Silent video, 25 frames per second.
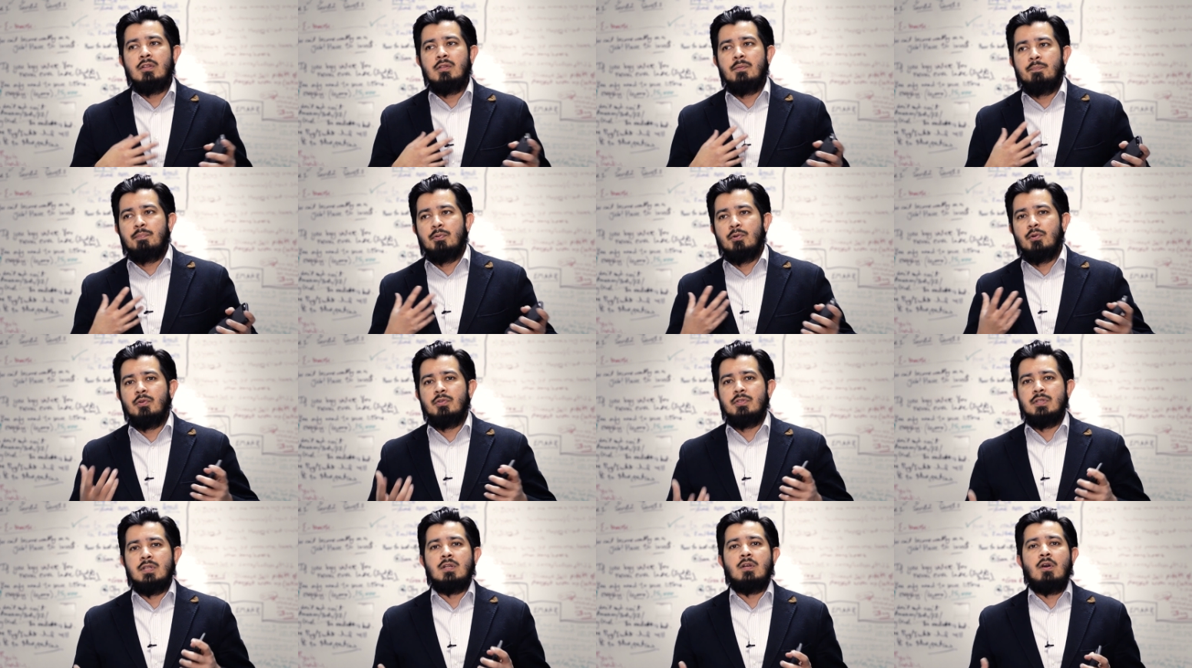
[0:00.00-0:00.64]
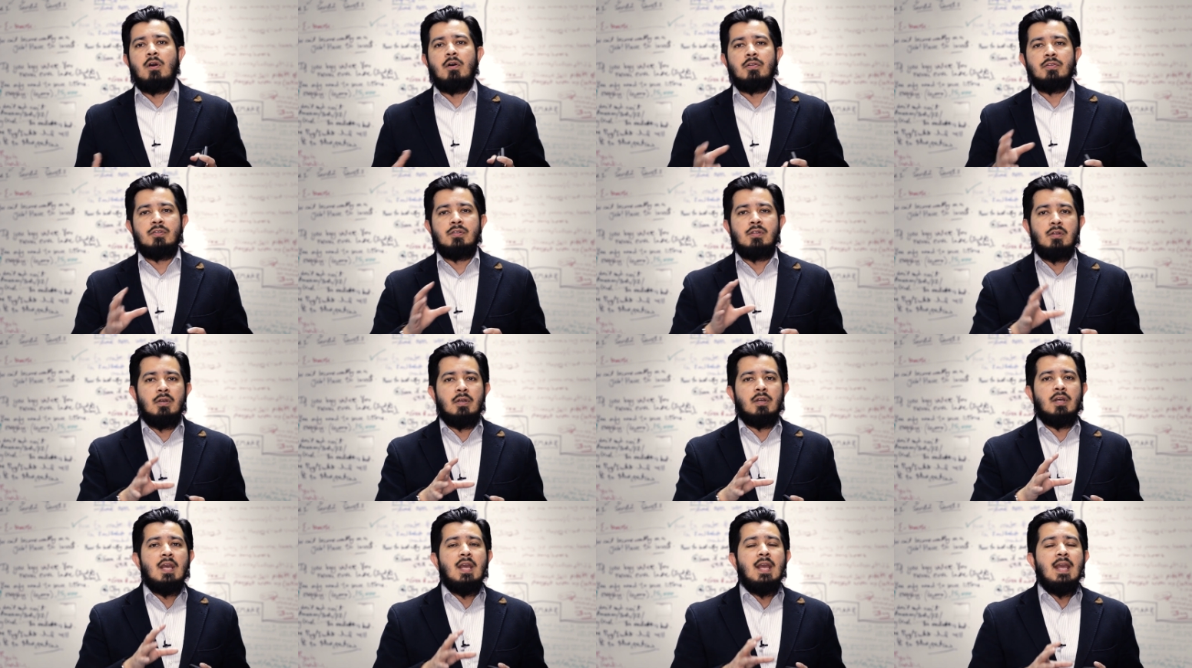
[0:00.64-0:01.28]
the pros and cons?
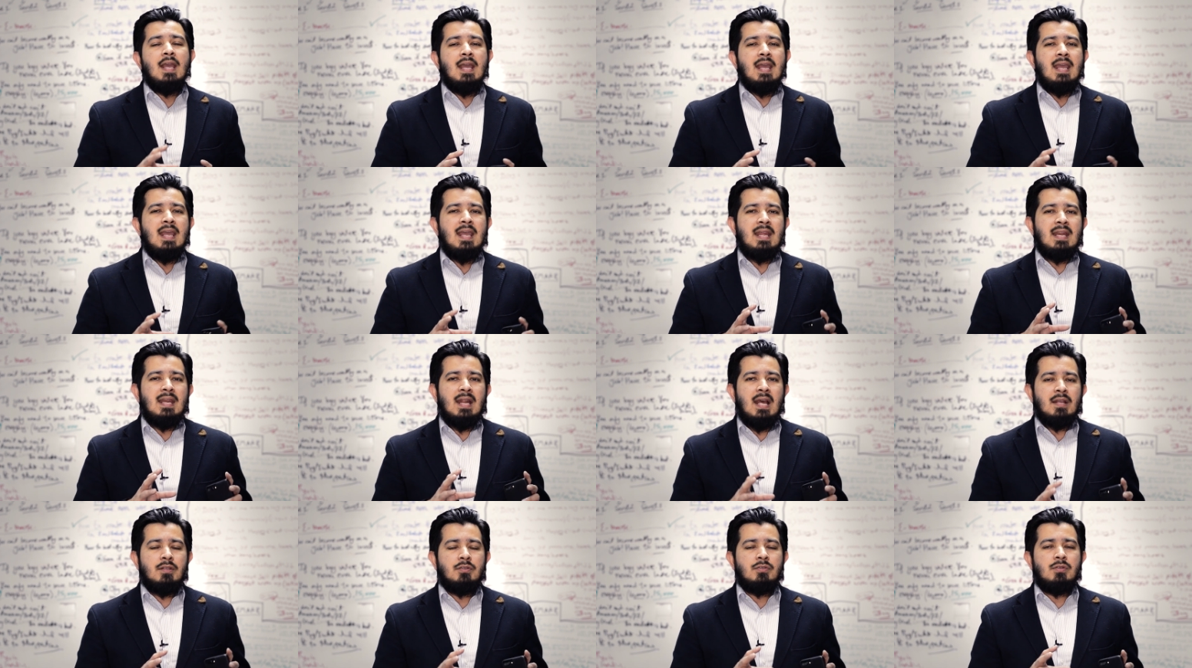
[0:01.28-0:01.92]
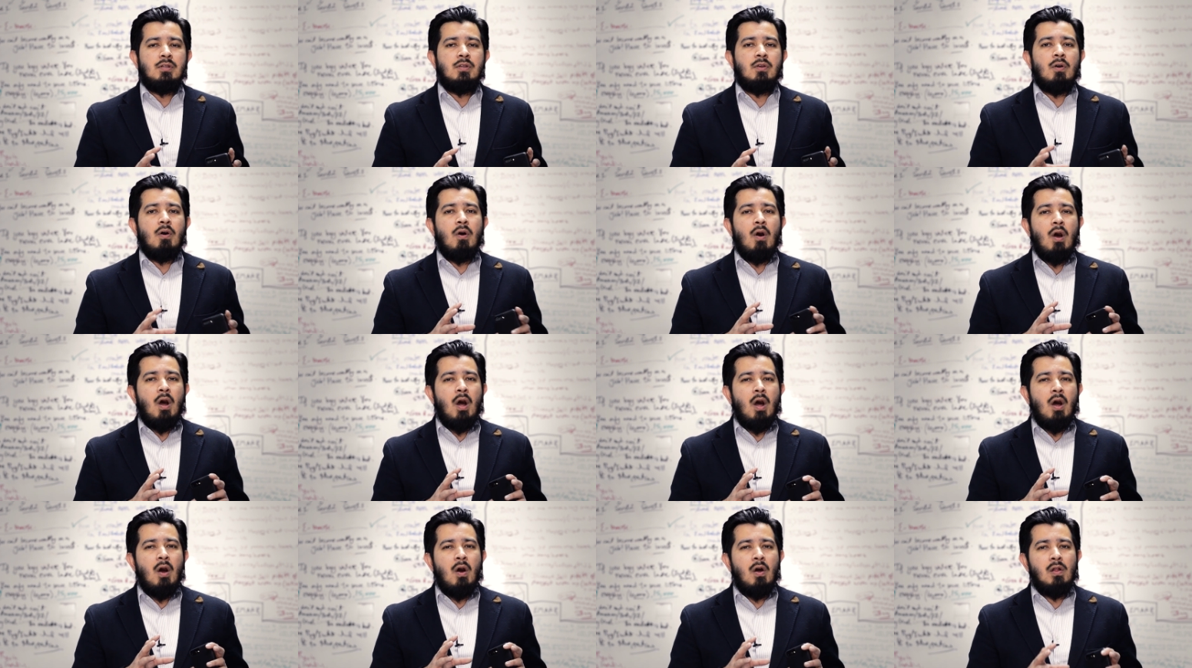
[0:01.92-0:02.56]
Look, it actually
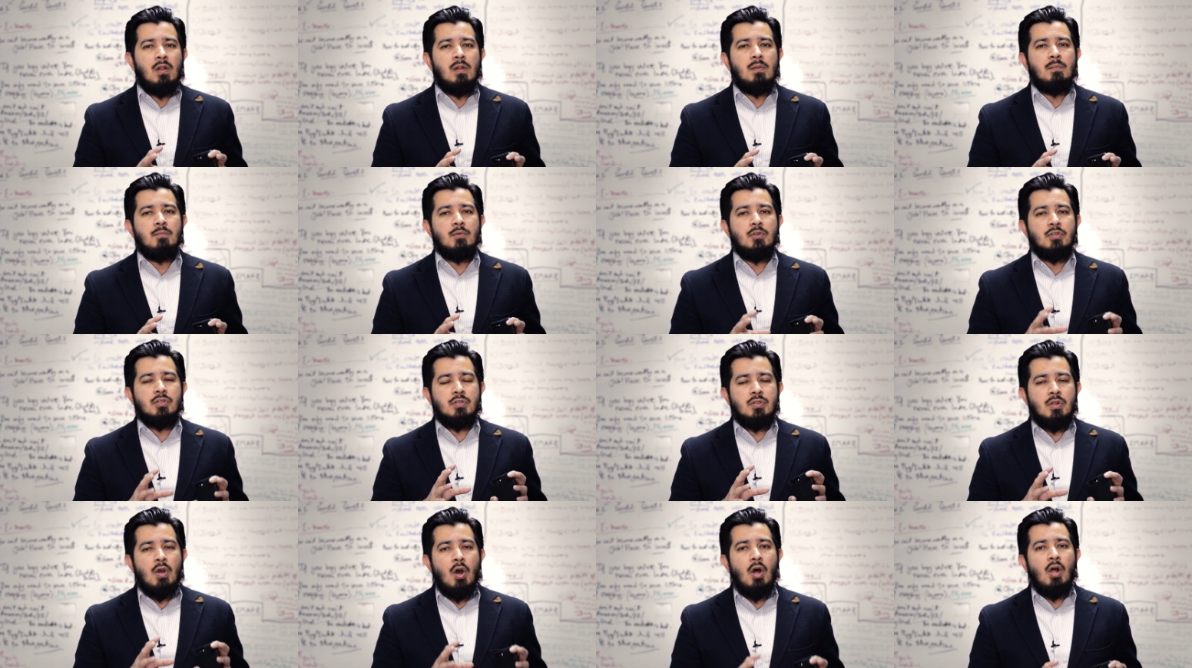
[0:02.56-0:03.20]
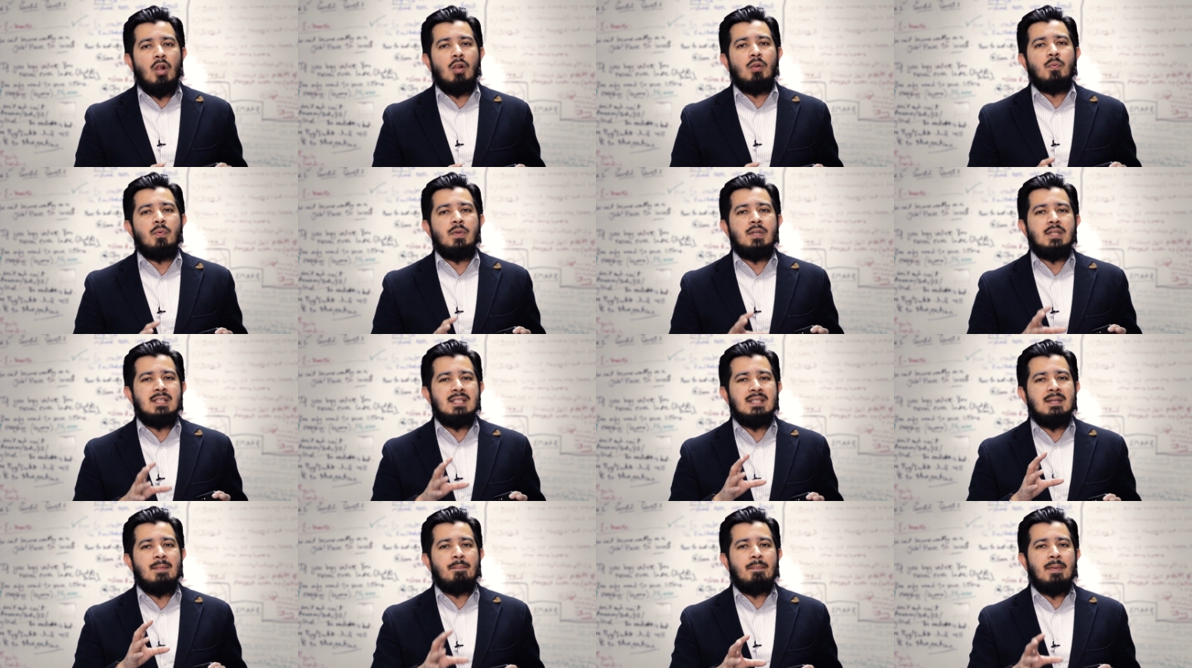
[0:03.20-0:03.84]
almost
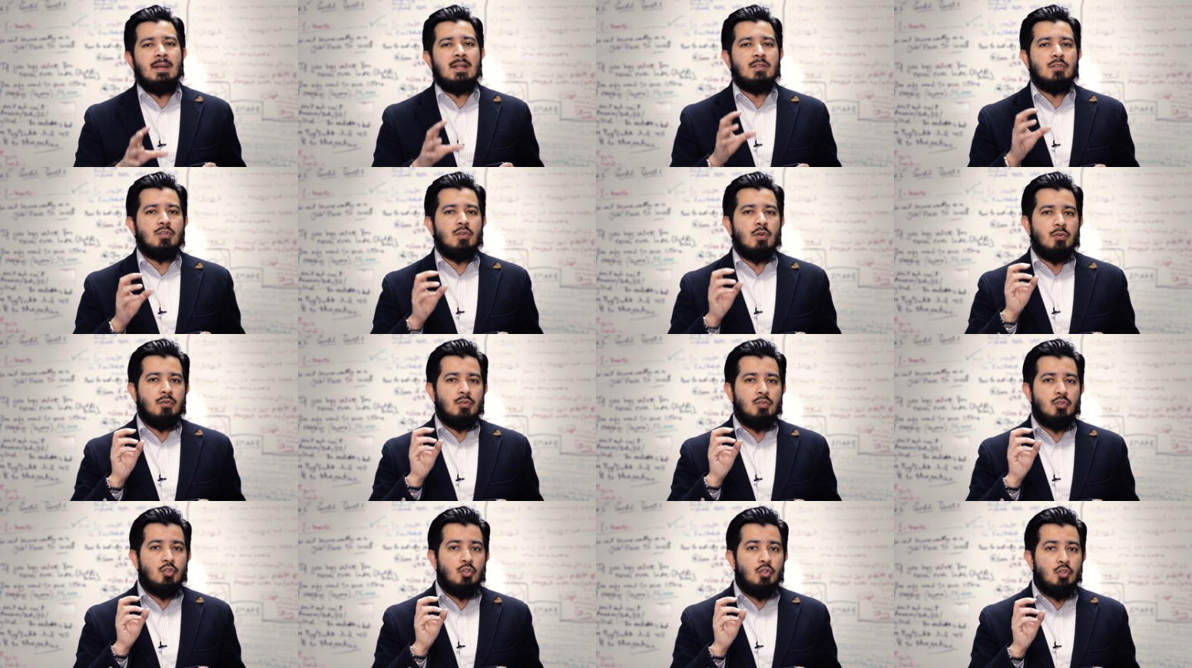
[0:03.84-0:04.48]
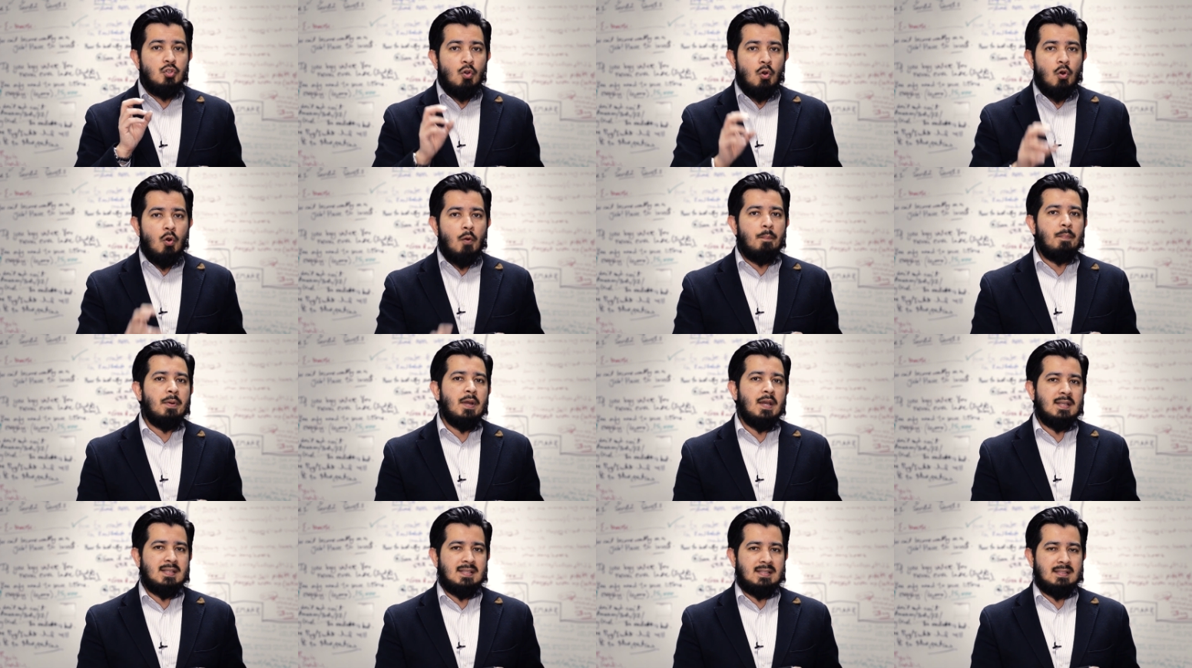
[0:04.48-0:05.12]
always depends on your
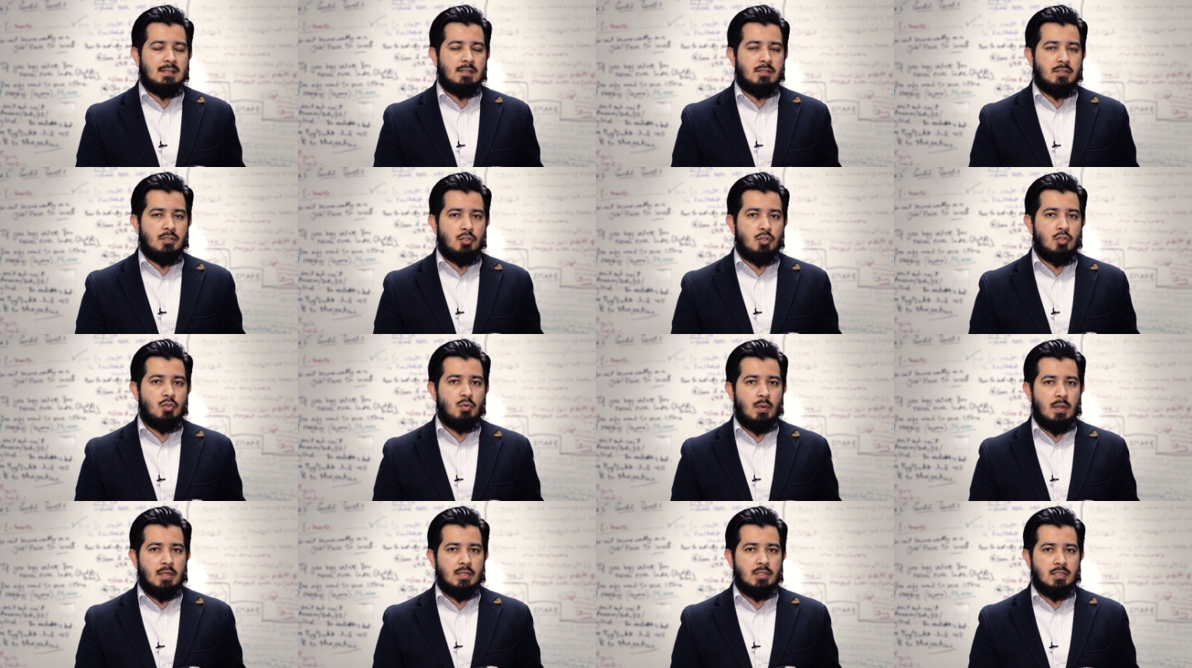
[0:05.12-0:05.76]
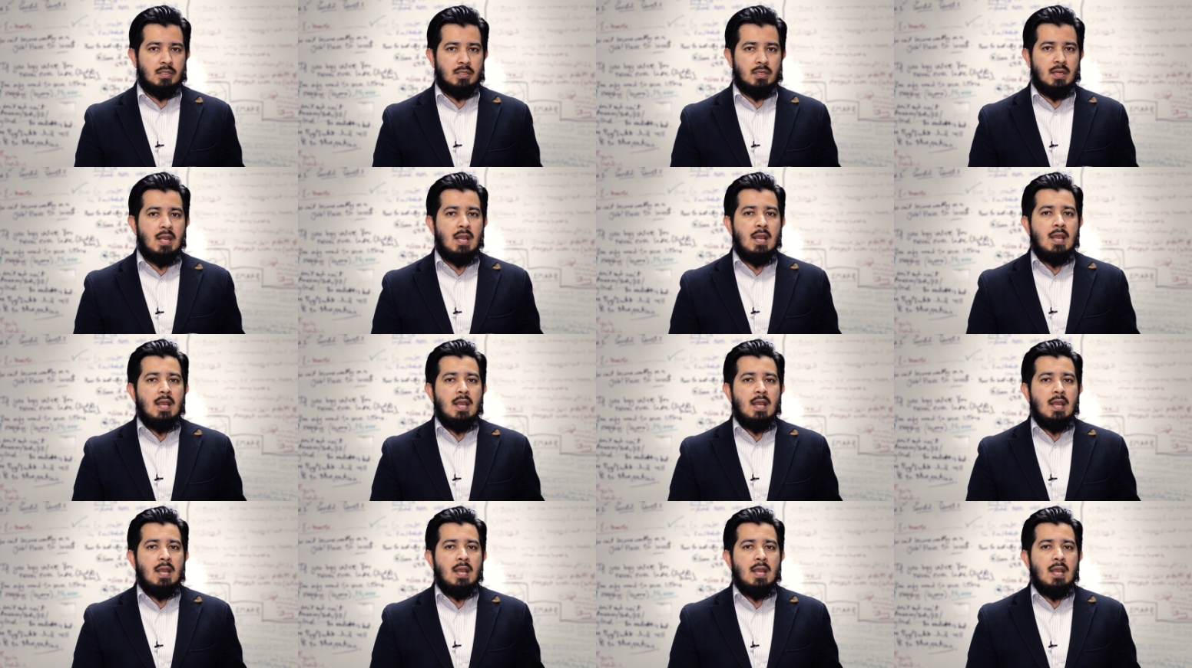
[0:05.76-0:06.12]
personal situation.